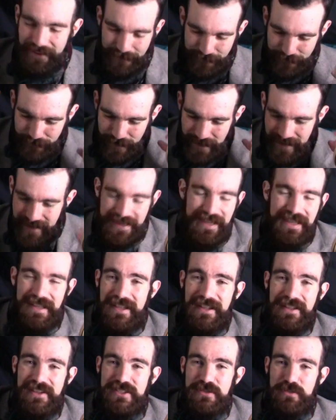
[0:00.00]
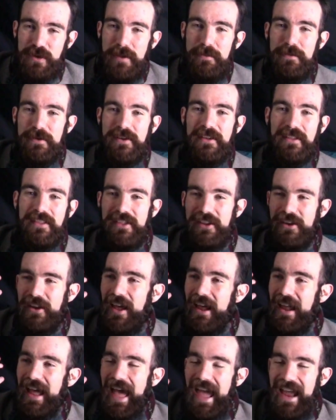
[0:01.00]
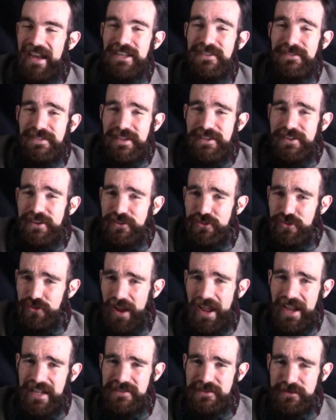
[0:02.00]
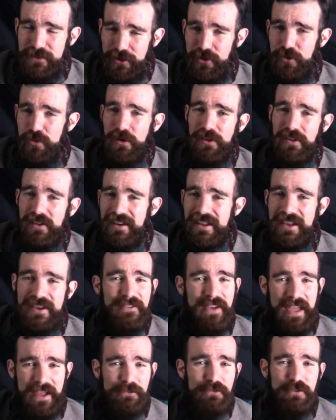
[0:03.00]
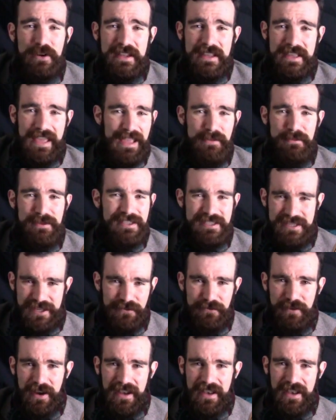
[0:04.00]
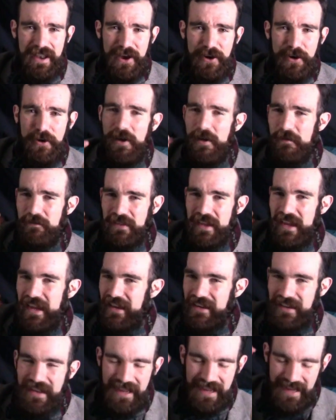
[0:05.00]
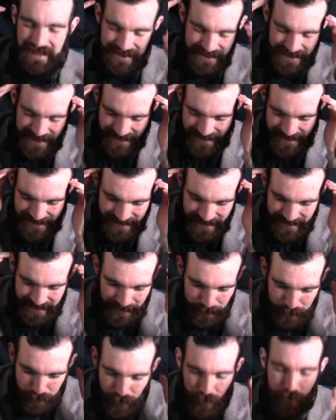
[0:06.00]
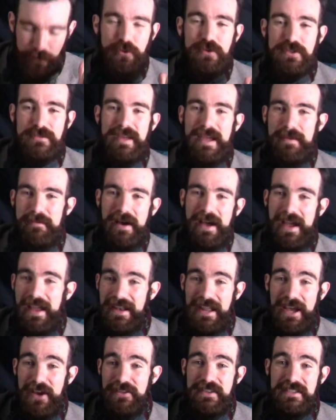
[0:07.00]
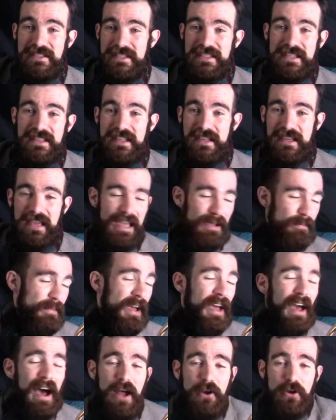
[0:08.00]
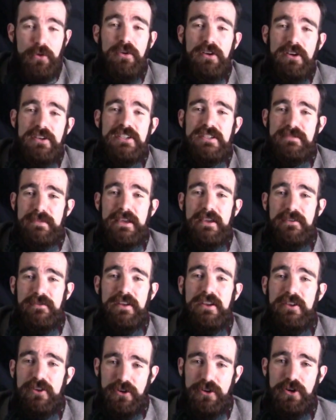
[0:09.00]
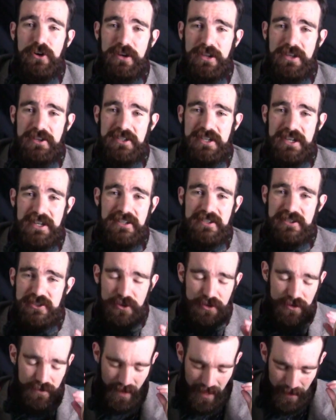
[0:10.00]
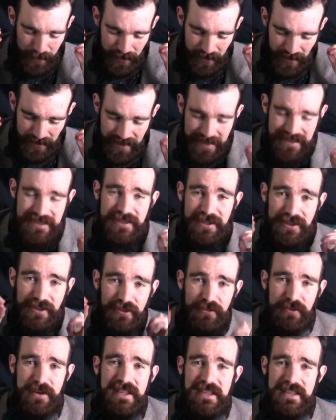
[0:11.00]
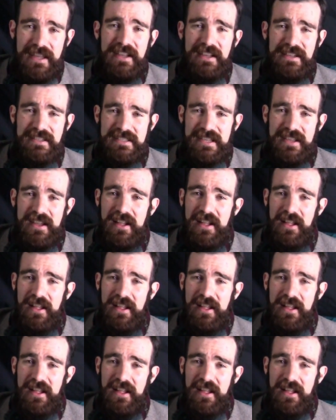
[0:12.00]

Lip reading: ridiculous weapon that actively detracts from the quality of every game it's in right now. It just boggles my mind how this is in the game. I don't want to just make a video talking shit, so I'm going to list the three things